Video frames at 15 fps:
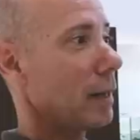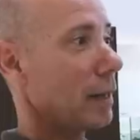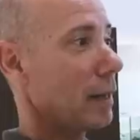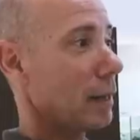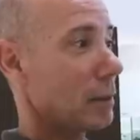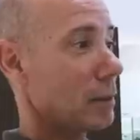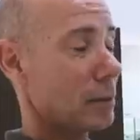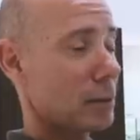
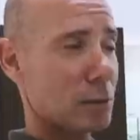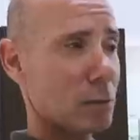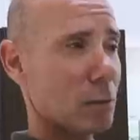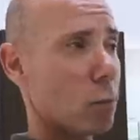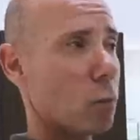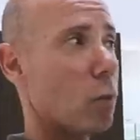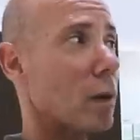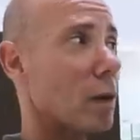And it's
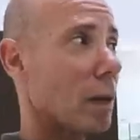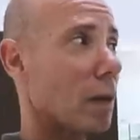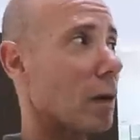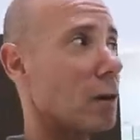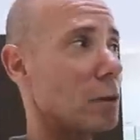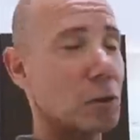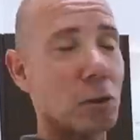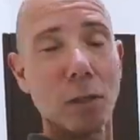one of the
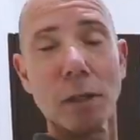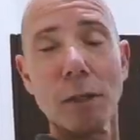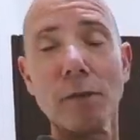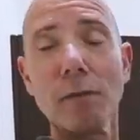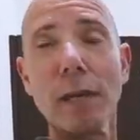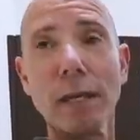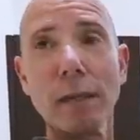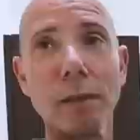largest you're going to
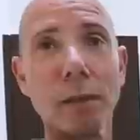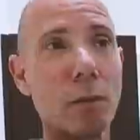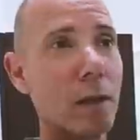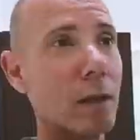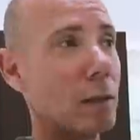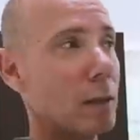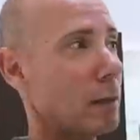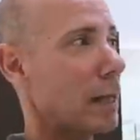find
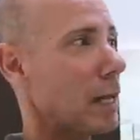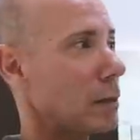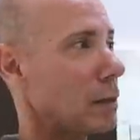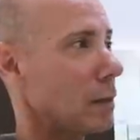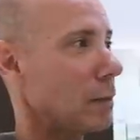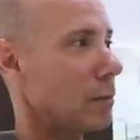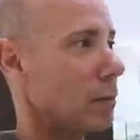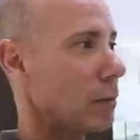around. It has
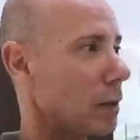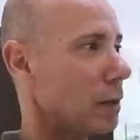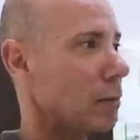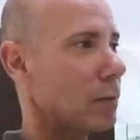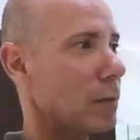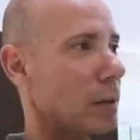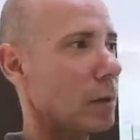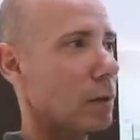a very,
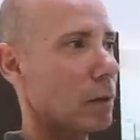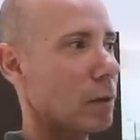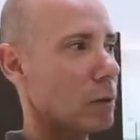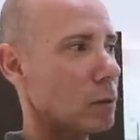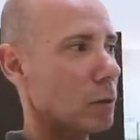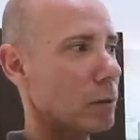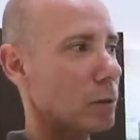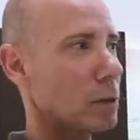very
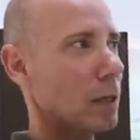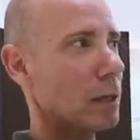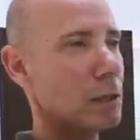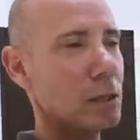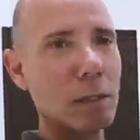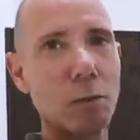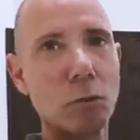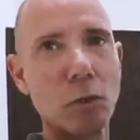large
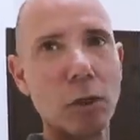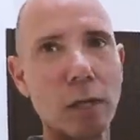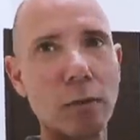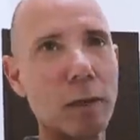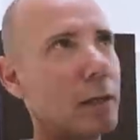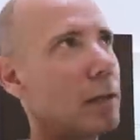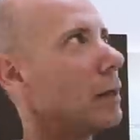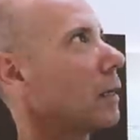oversized steam
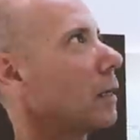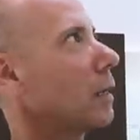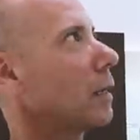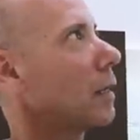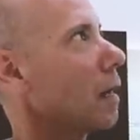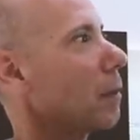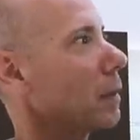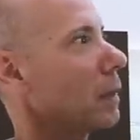generator that can
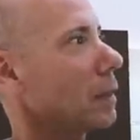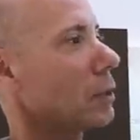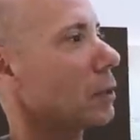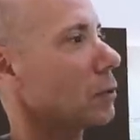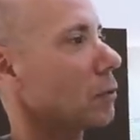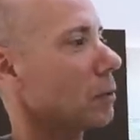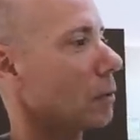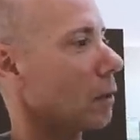accommodate
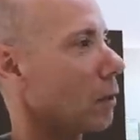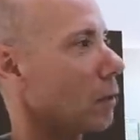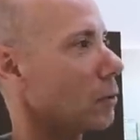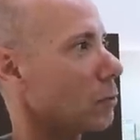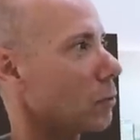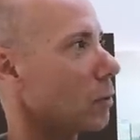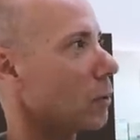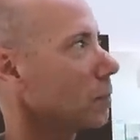such a large
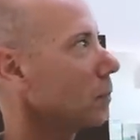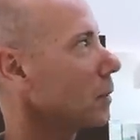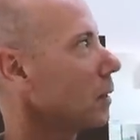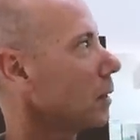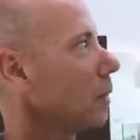room.